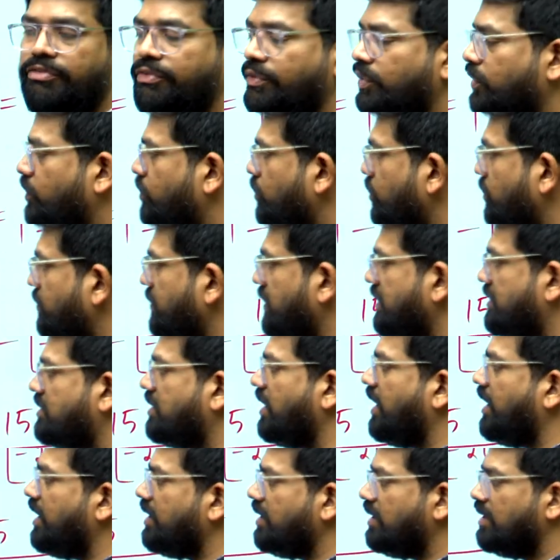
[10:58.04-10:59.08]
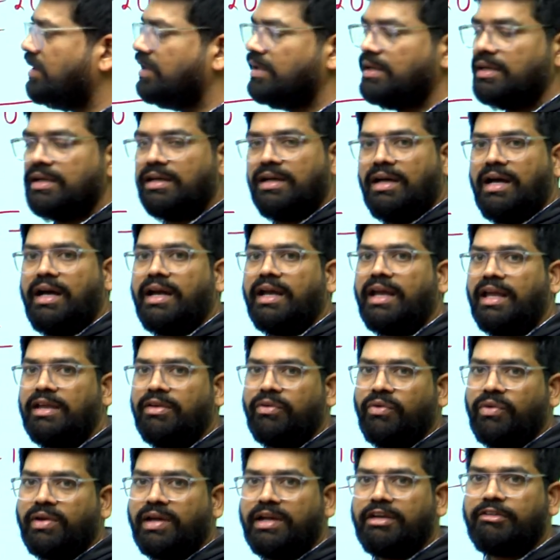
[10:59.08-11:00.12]
If you do mistake,
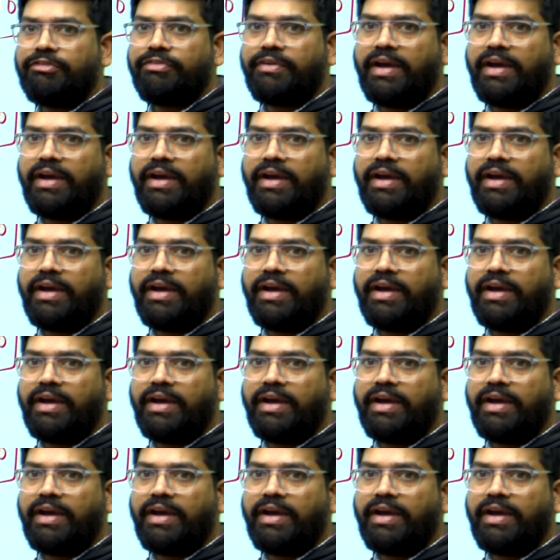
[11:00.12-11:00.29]
again you can